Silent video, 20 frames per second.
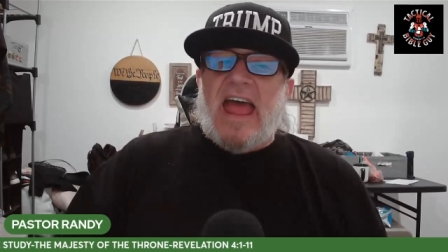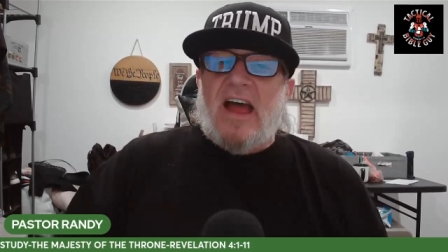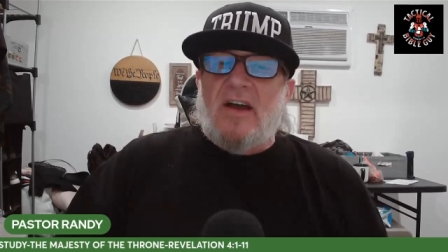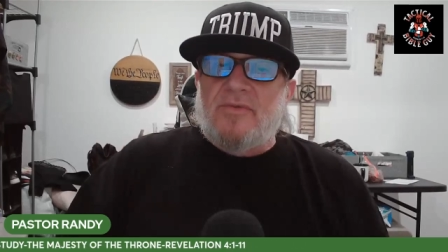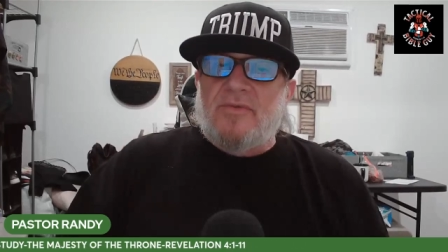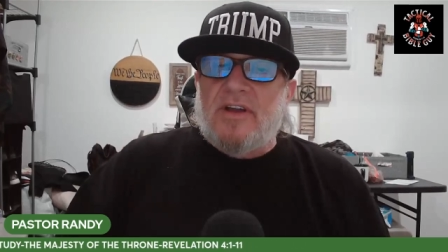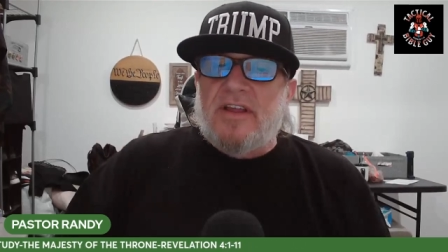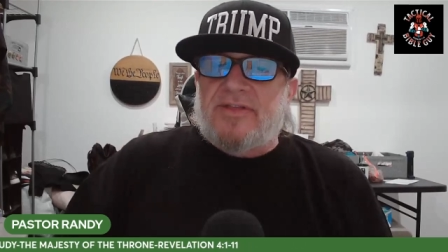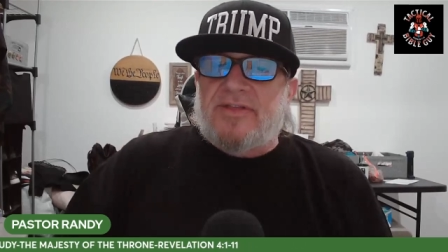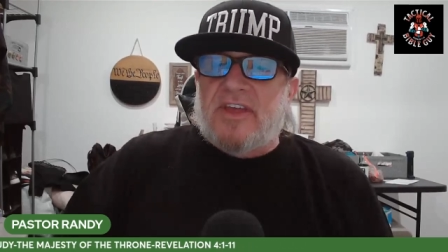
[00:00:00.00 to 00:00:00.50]

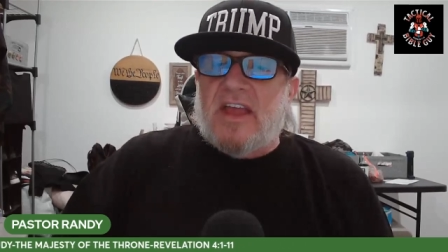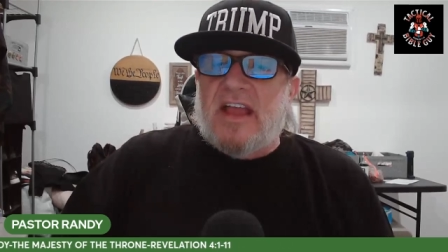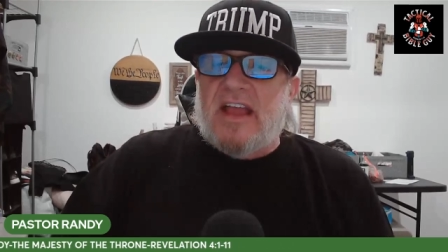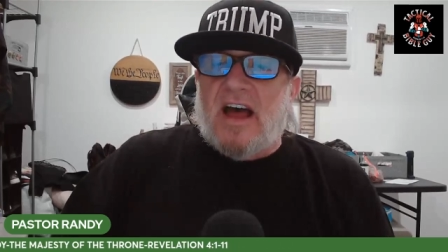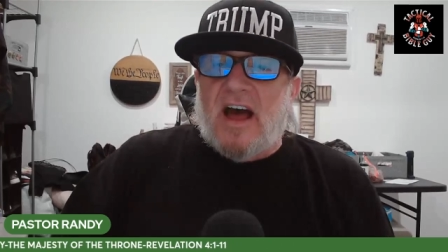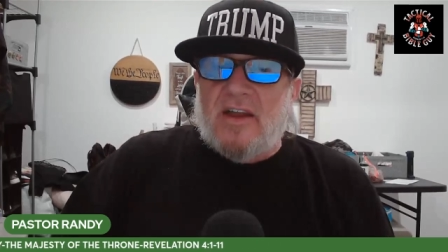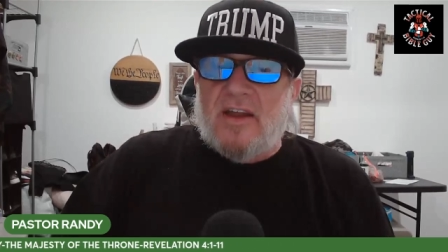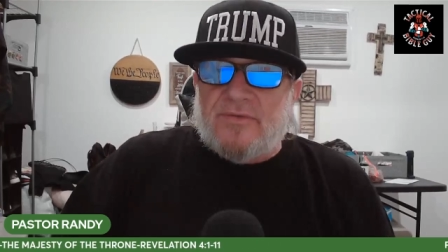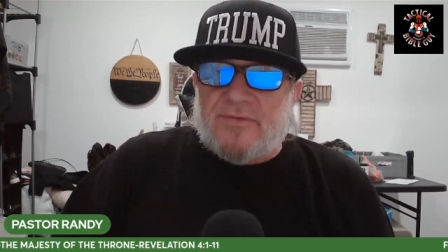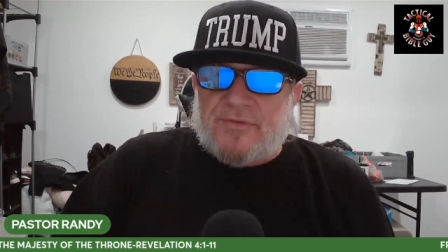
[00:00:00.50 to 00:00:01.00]
everything
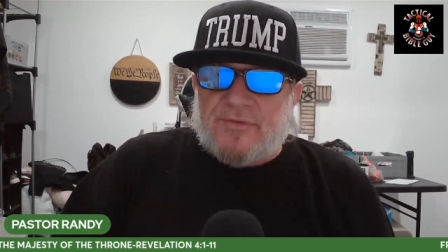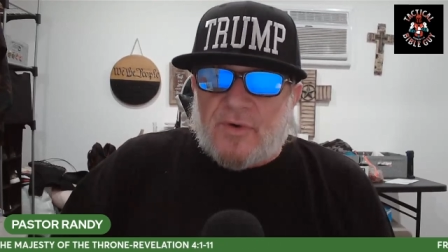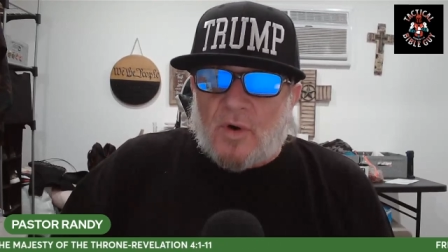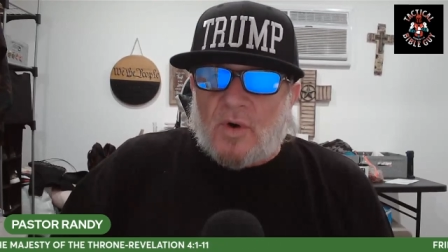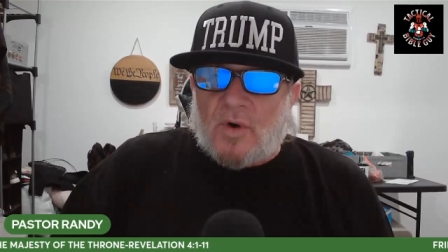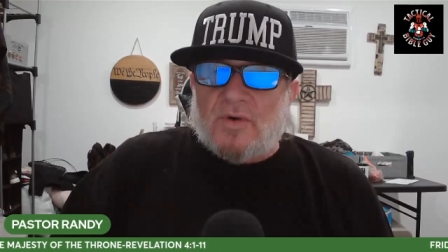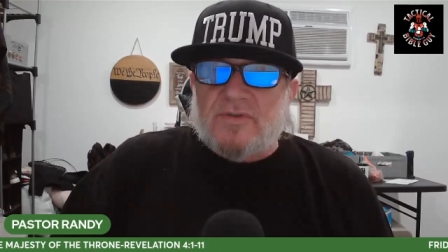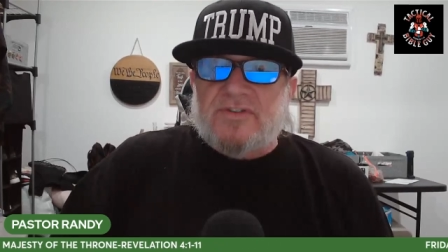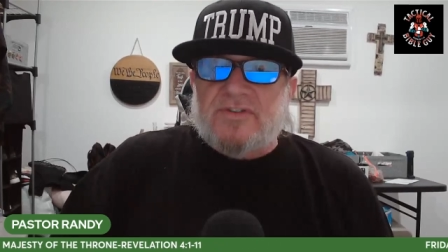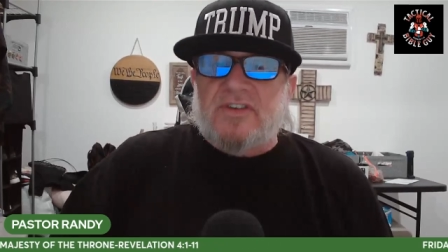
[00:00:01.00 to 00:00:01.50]

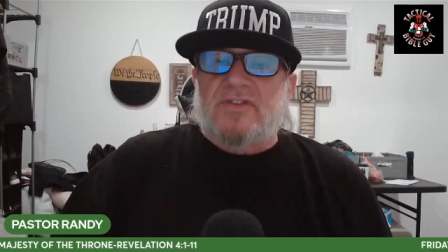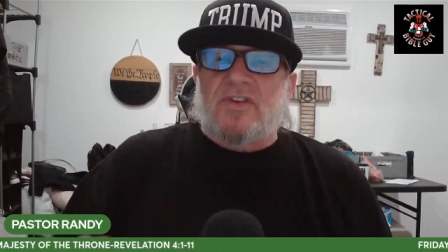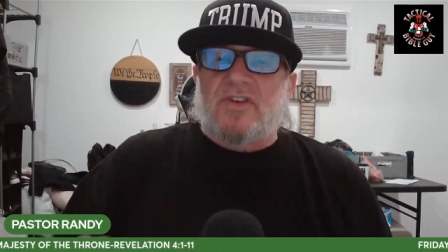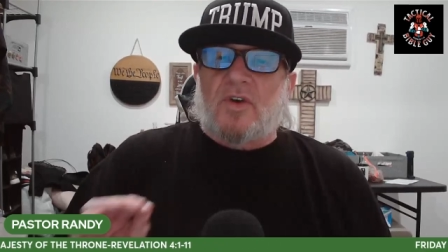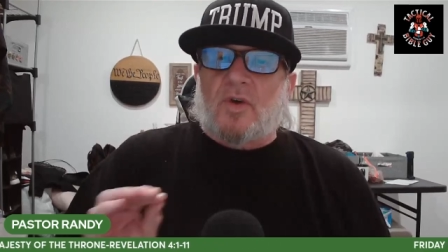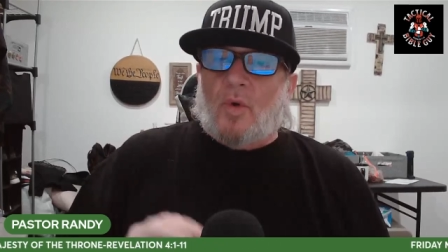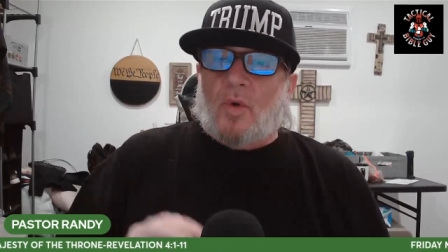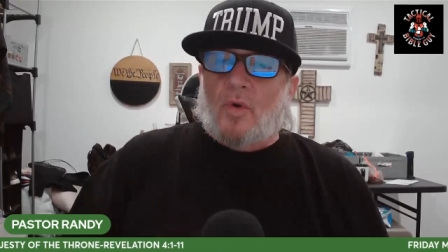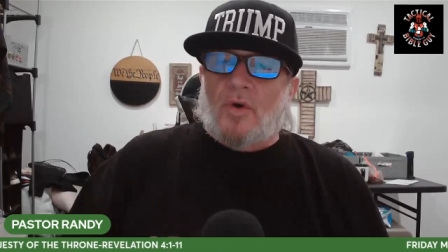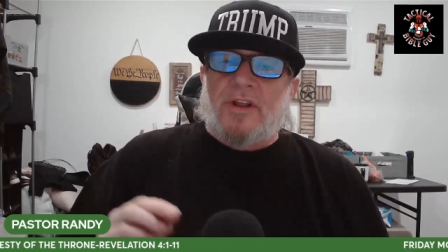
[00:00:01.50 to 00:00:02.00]
unfolds is
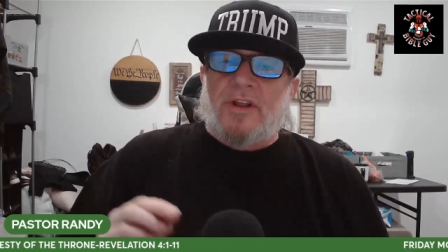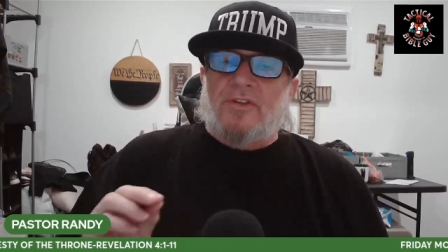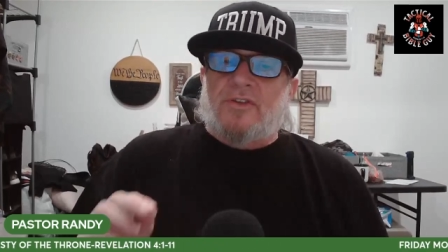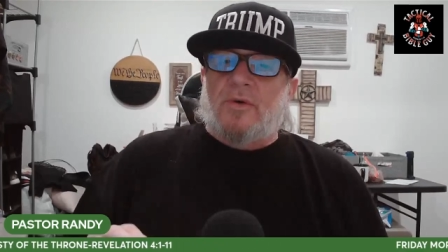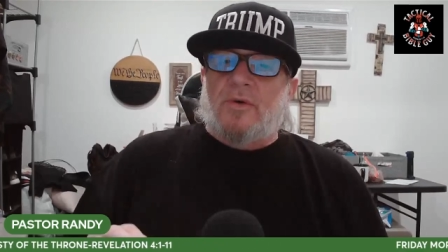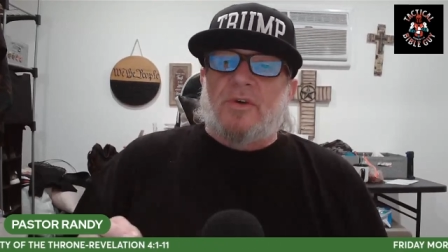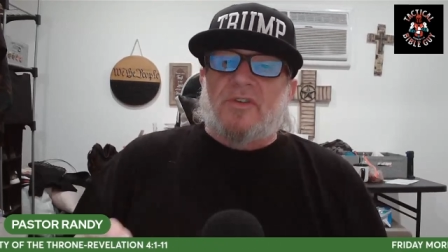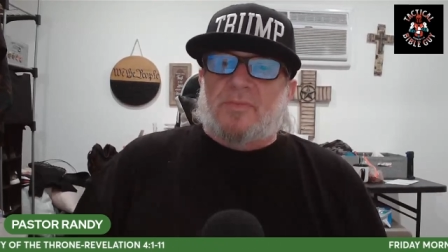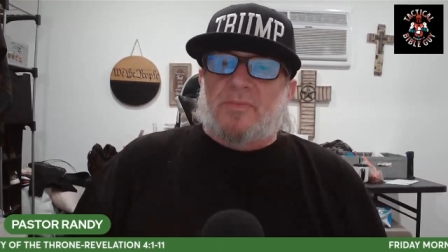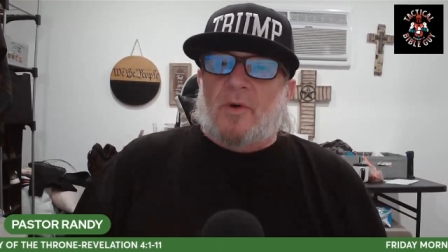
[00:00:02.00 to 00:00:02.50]
according
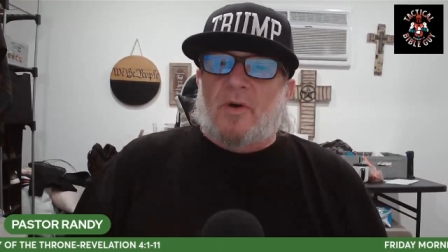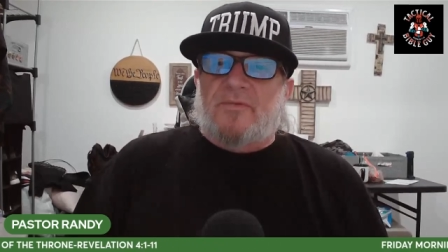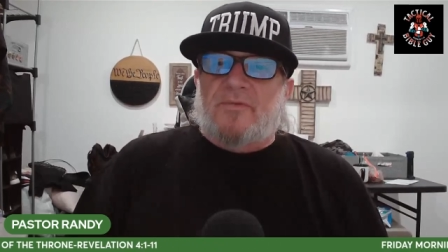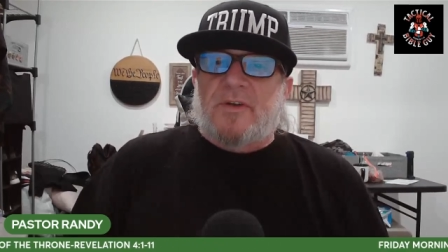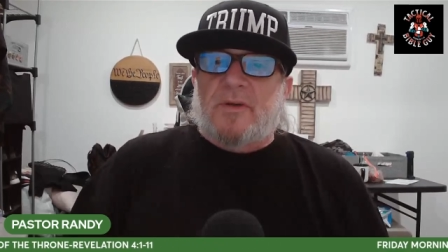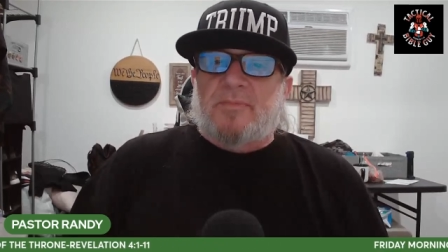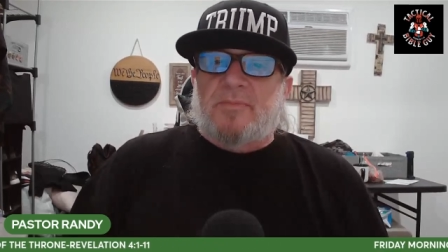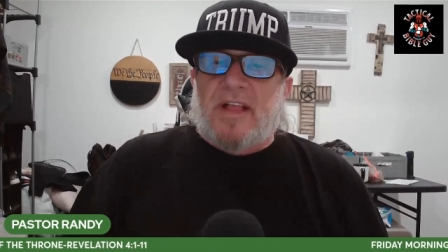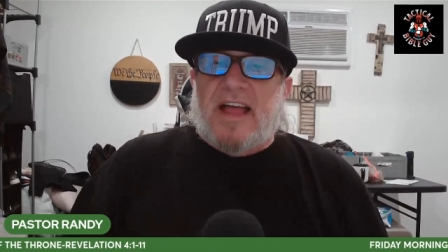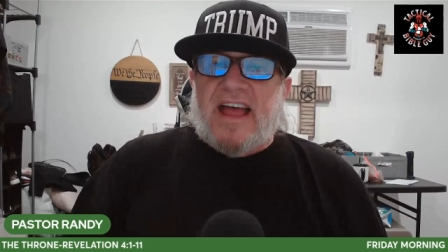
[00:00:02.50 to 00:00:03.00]
to his
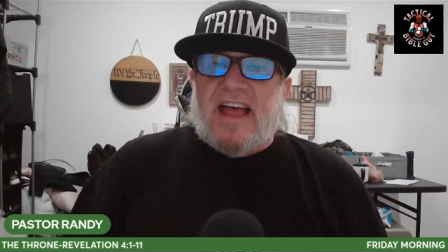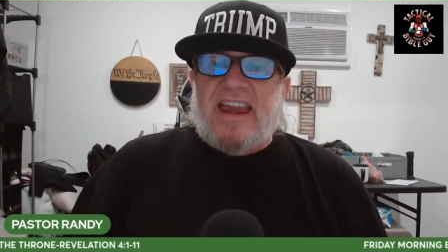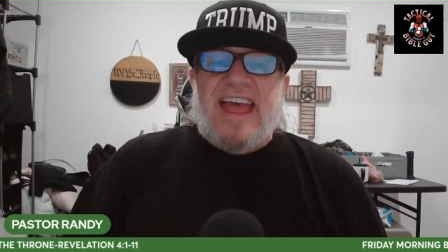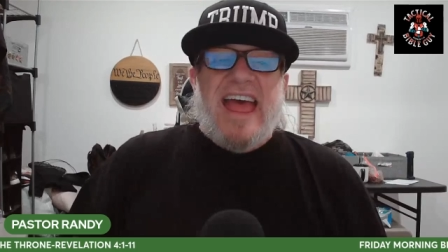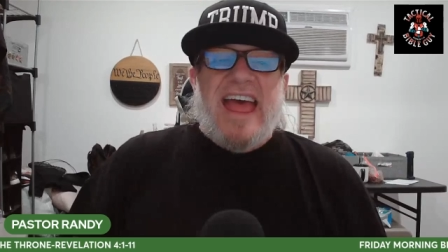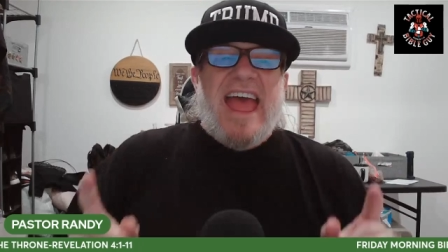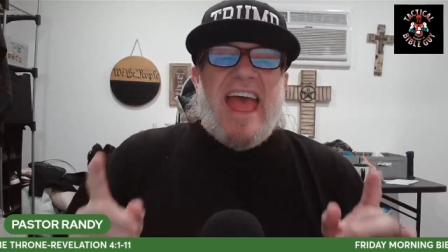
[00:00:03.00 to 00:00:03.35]
perfect plan,